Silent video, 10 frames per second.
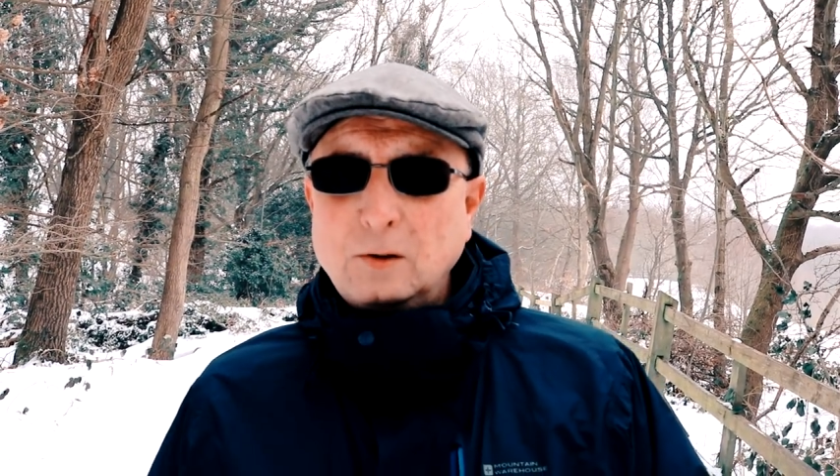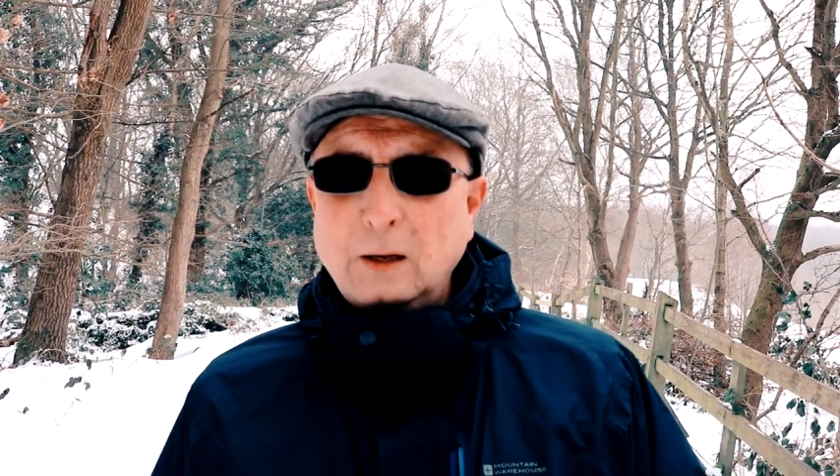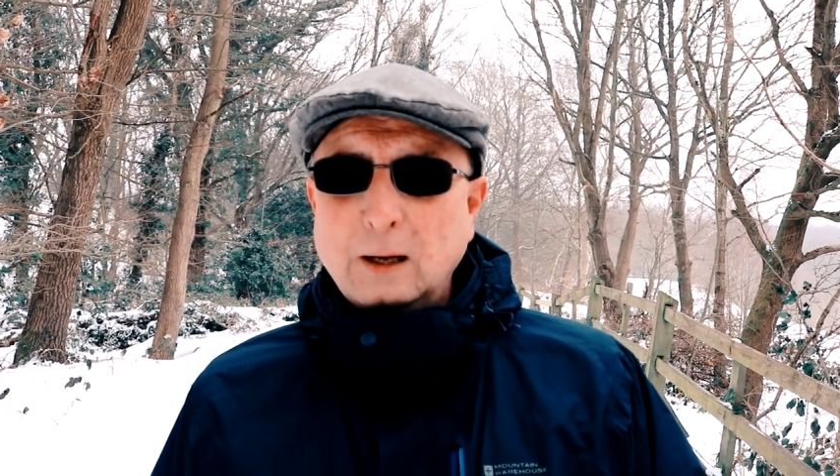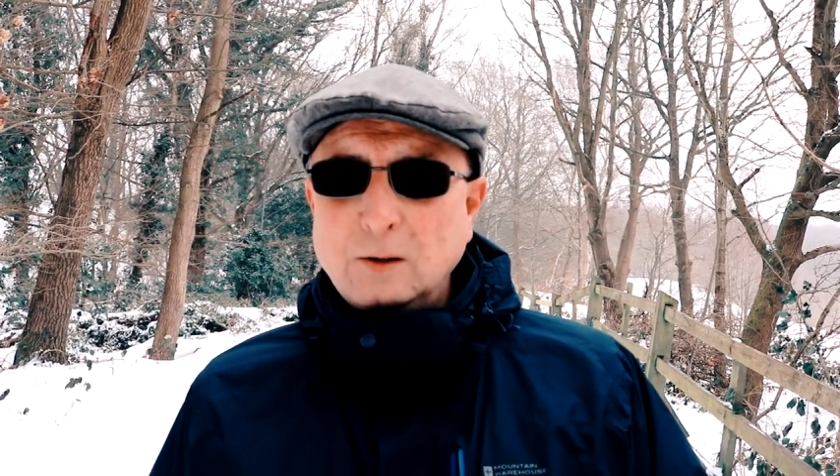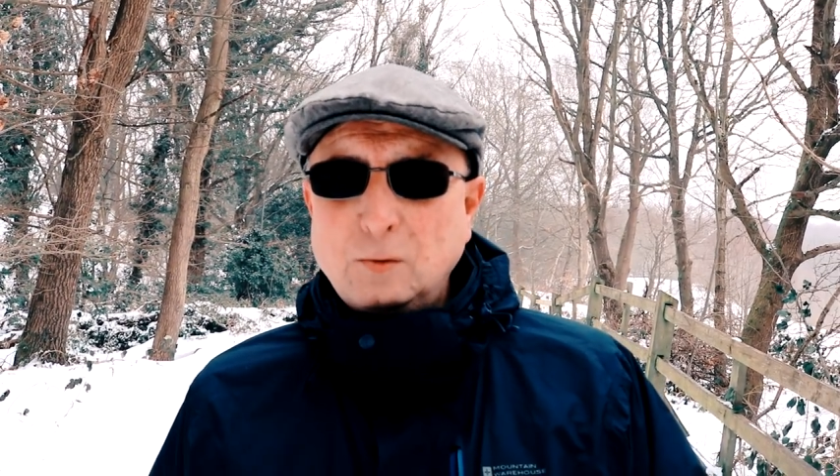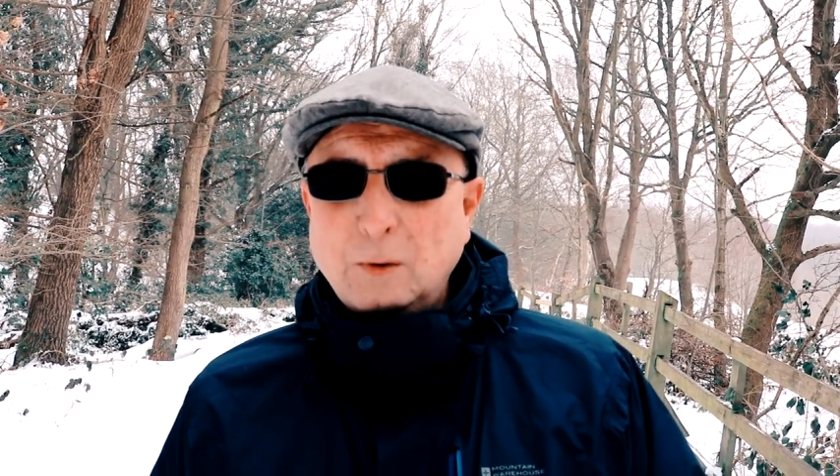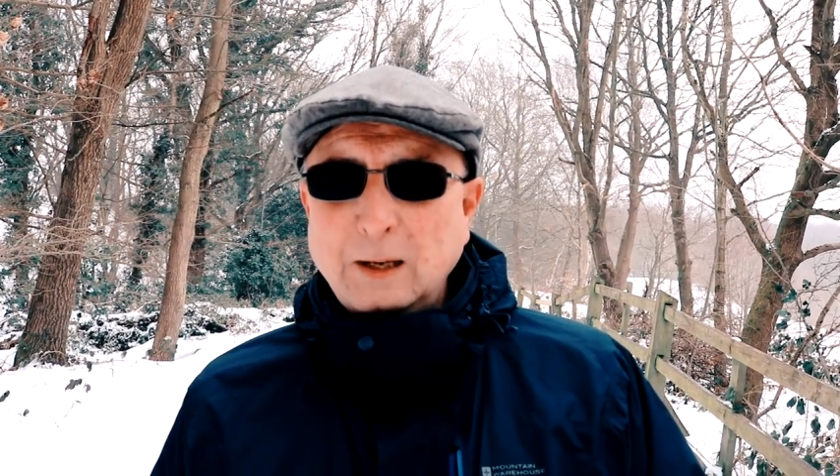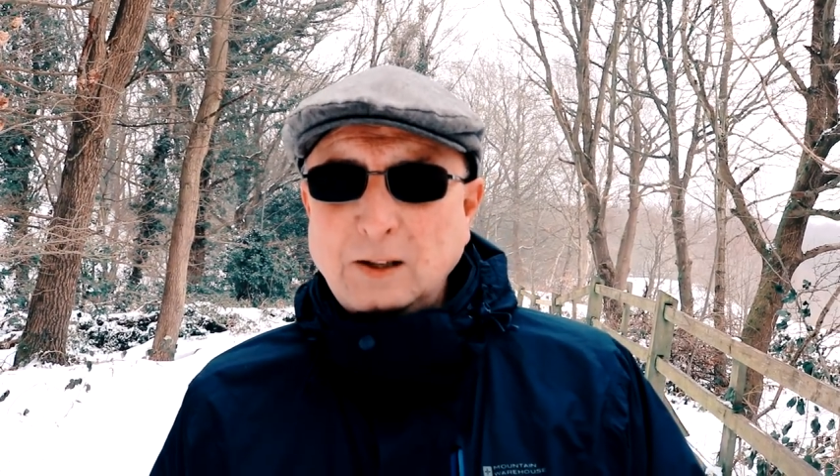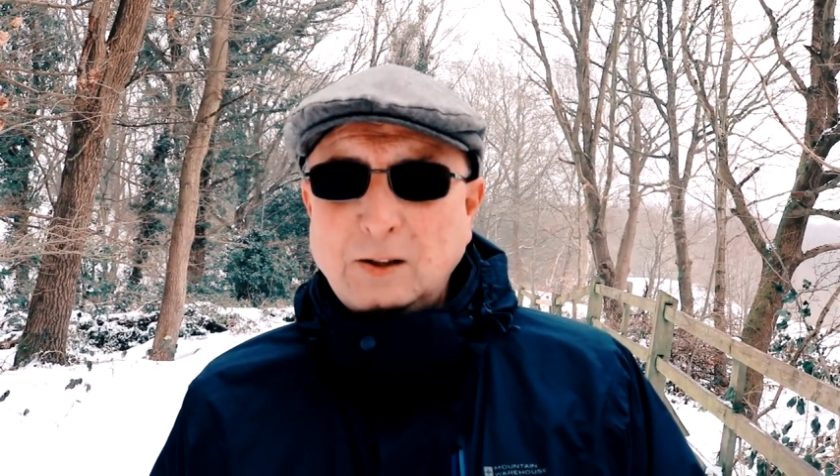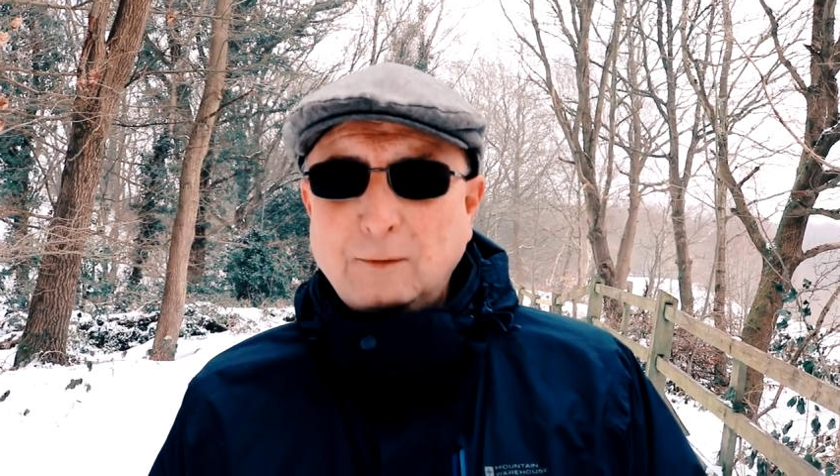took out
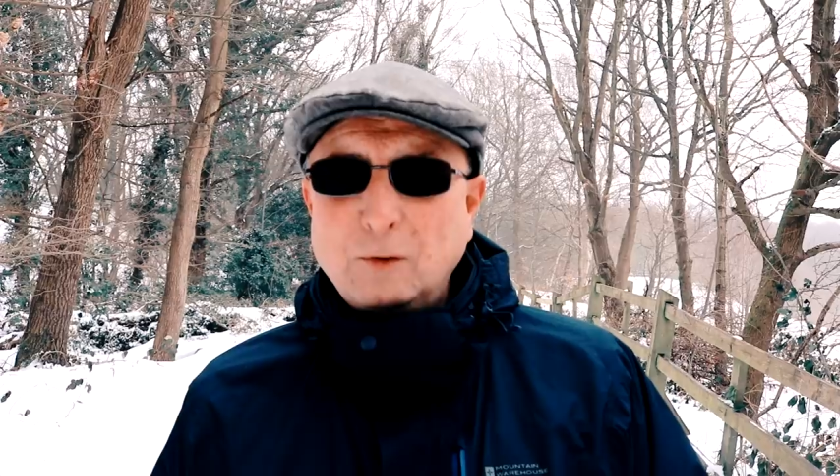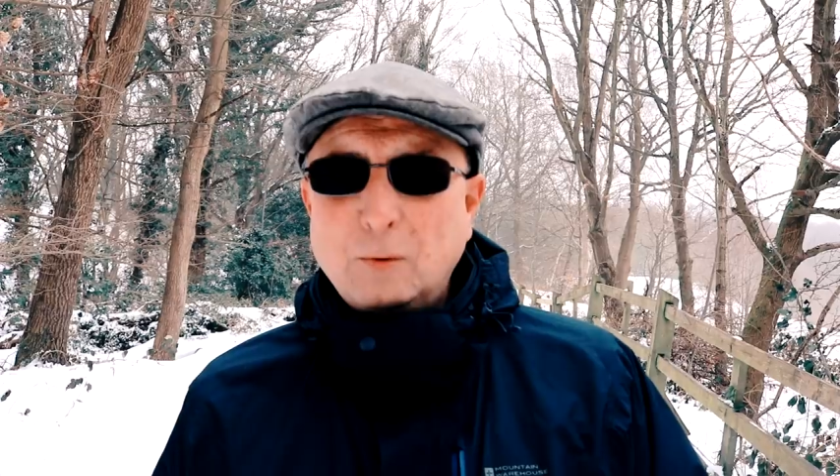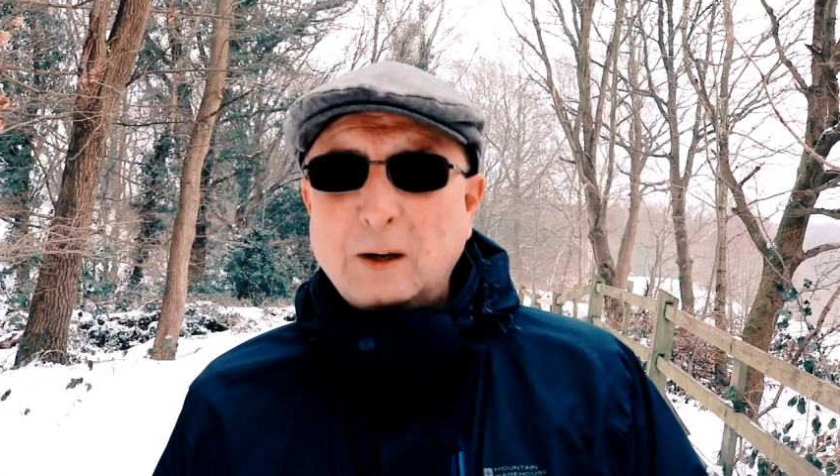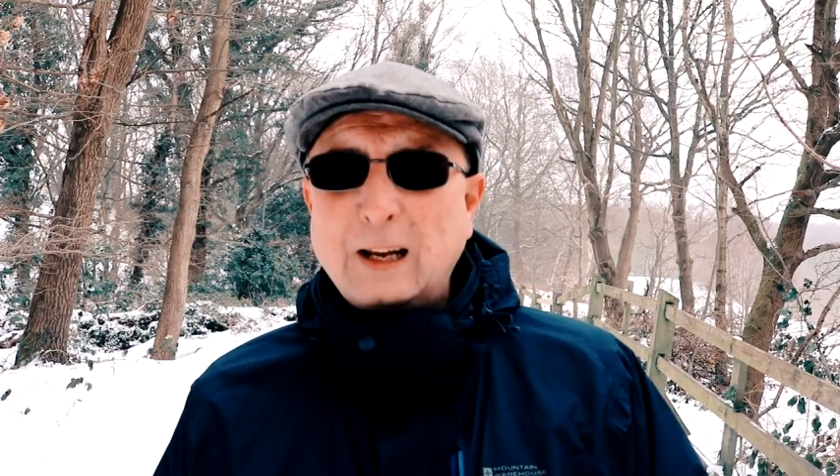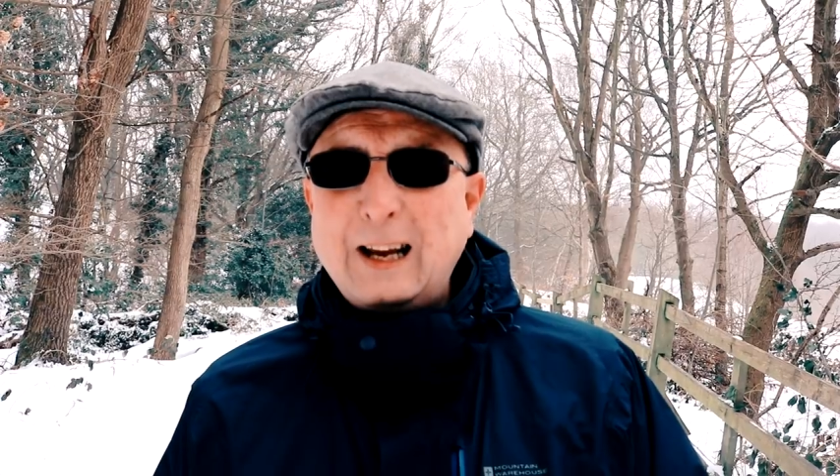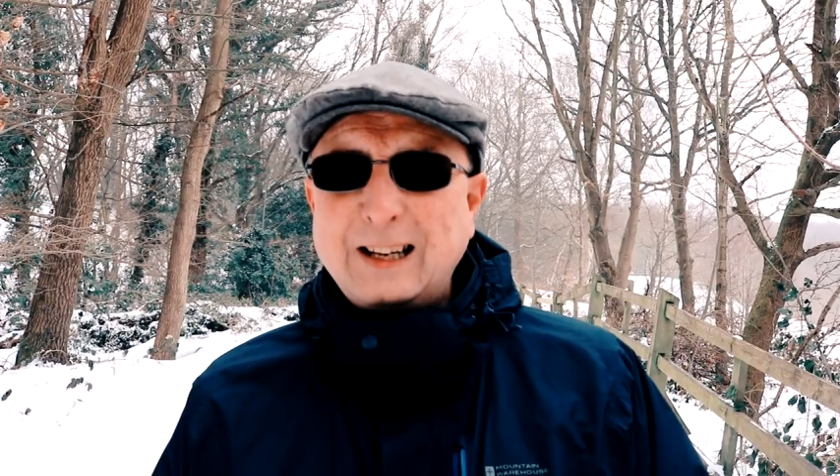27 quid